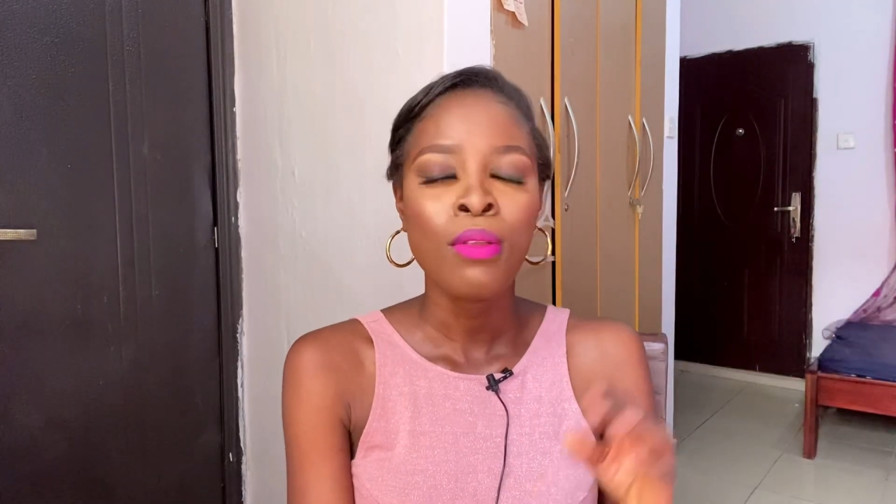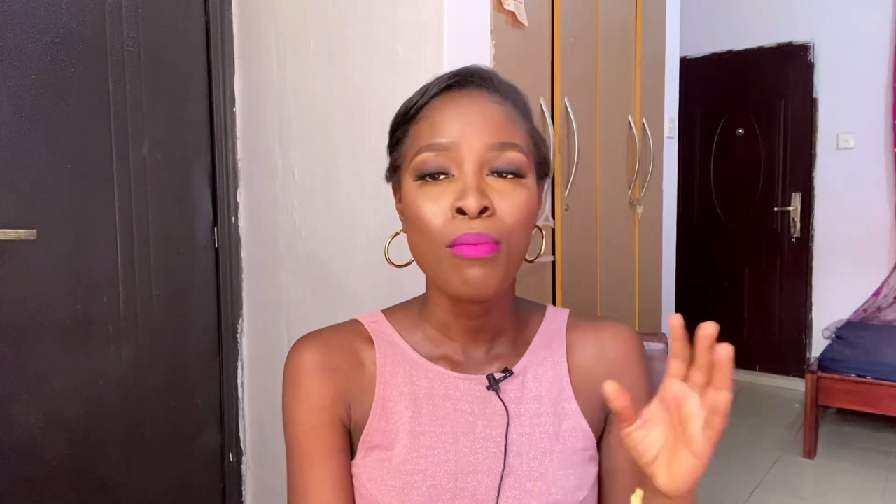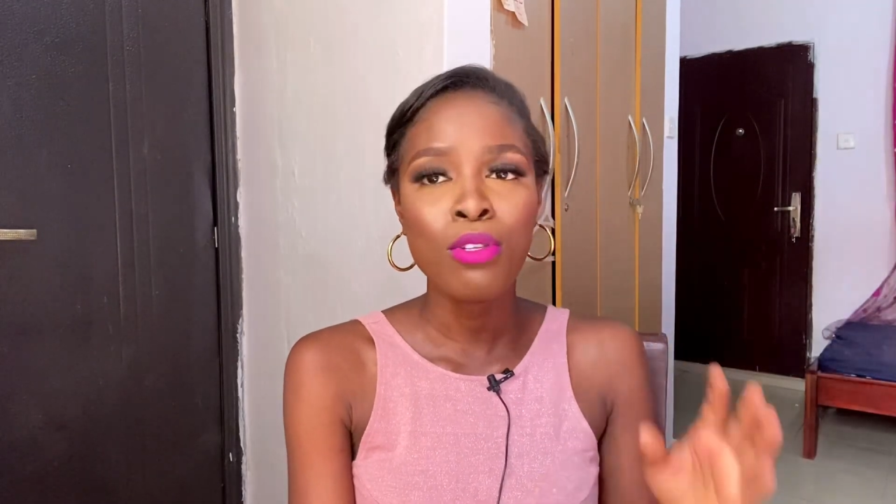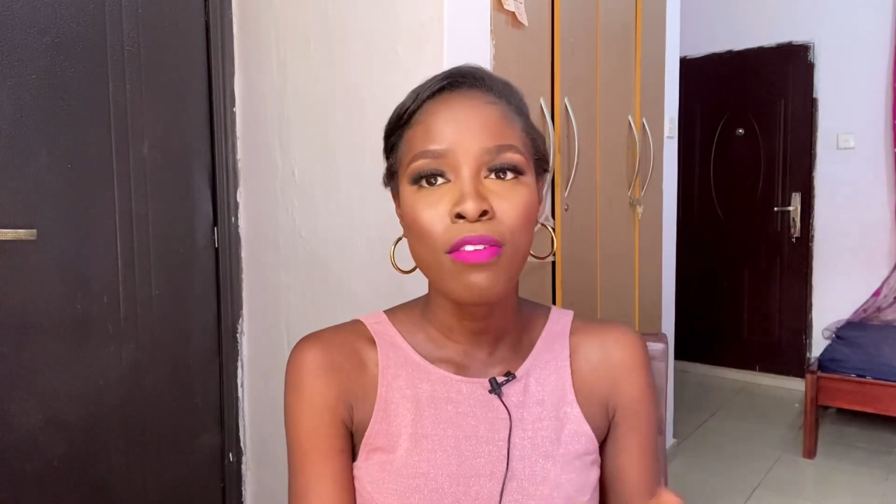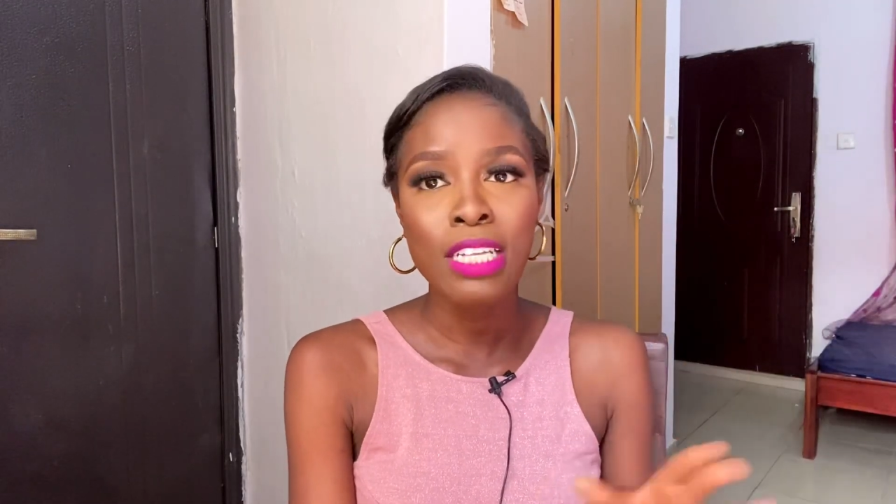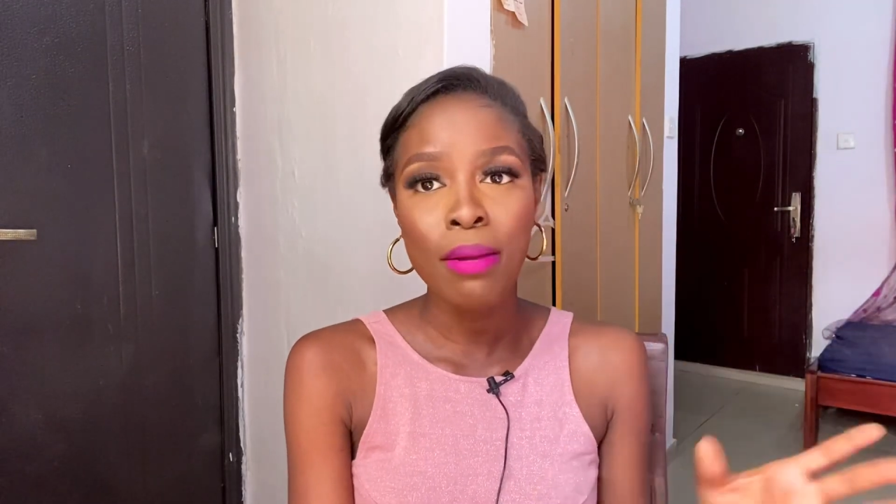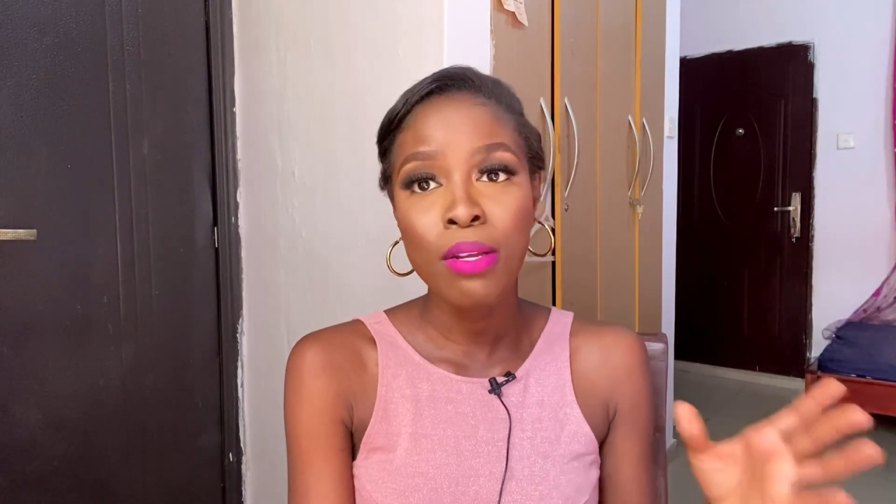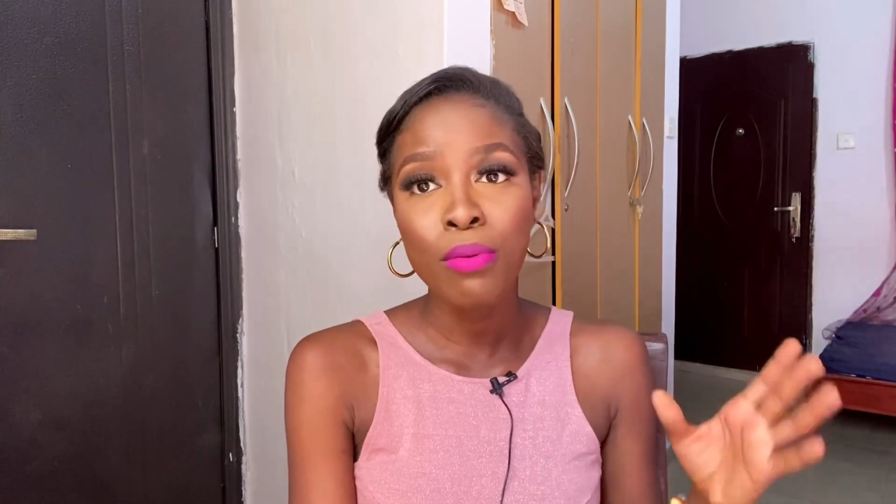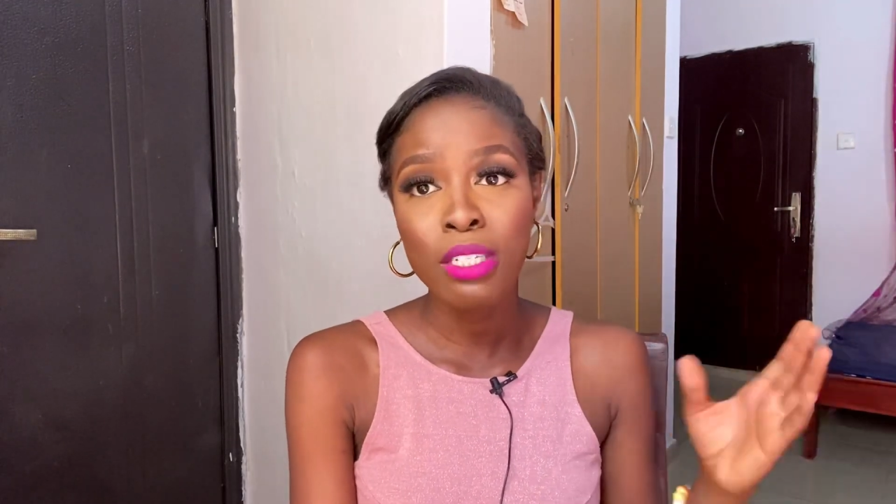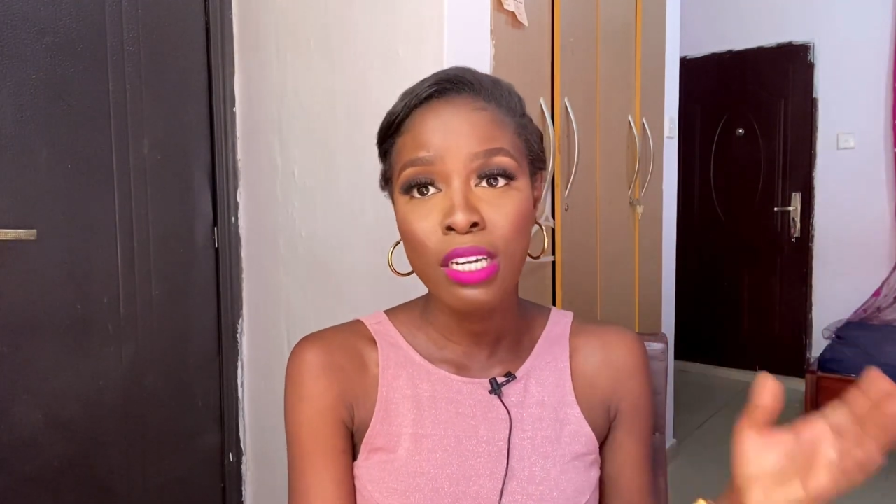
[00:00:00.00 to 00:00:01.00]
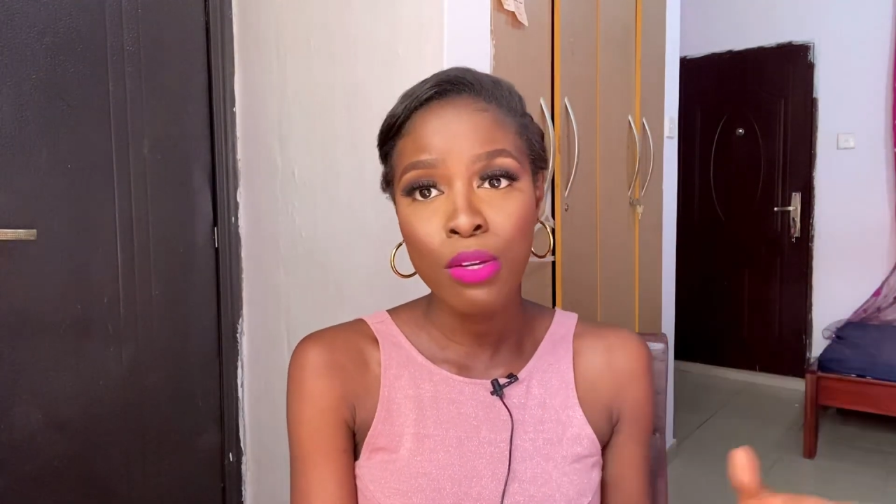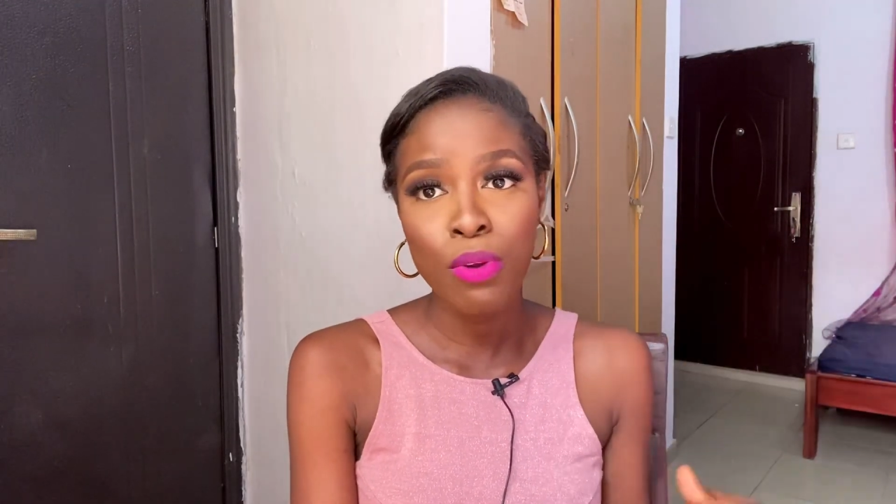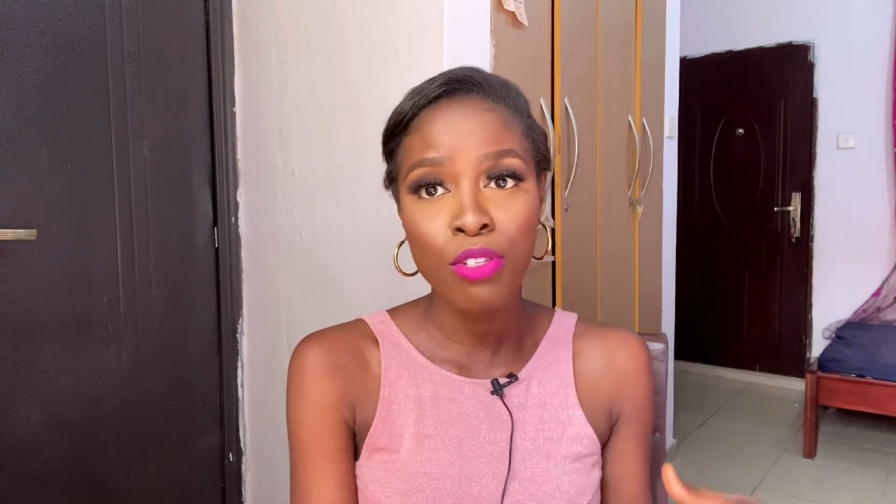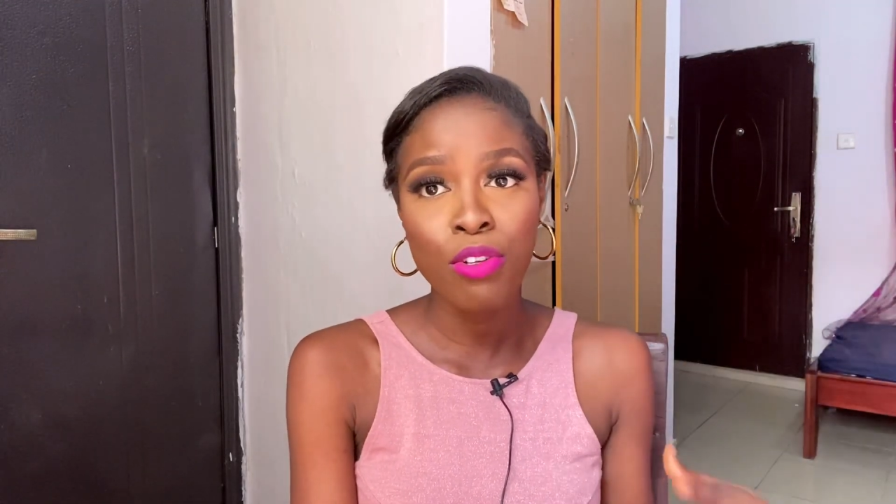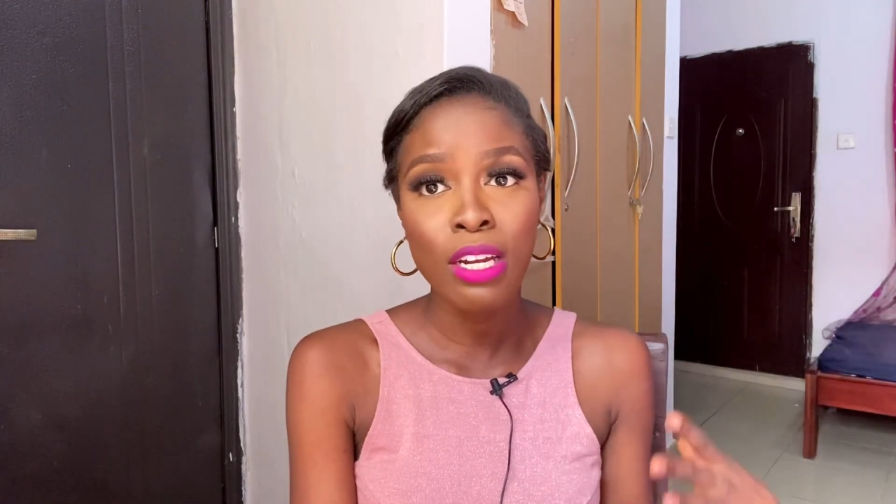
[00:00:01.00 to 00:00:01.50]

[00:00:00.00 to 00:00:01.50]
Most of the time they will change the question